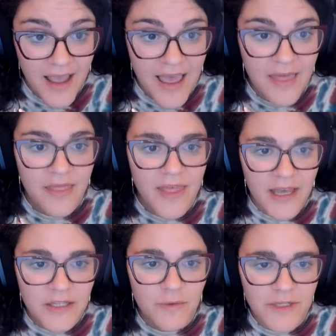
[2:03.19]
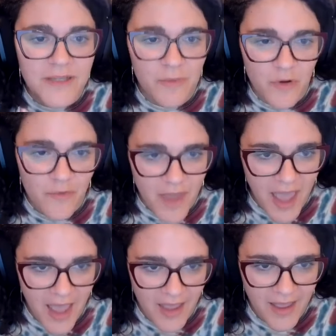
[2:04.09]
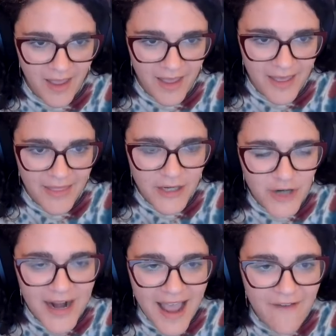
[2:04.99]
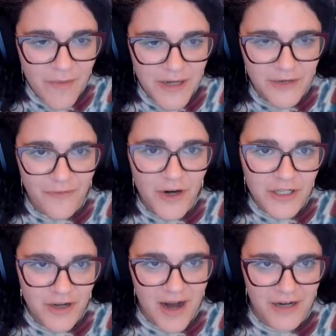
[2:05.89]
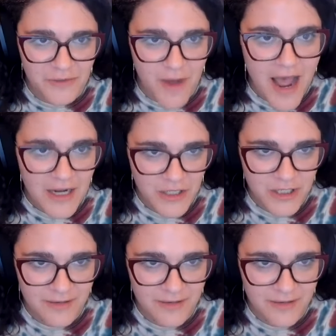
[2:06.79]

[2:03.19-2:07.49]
And this was the movie they tried to have a bunch of first graders watch.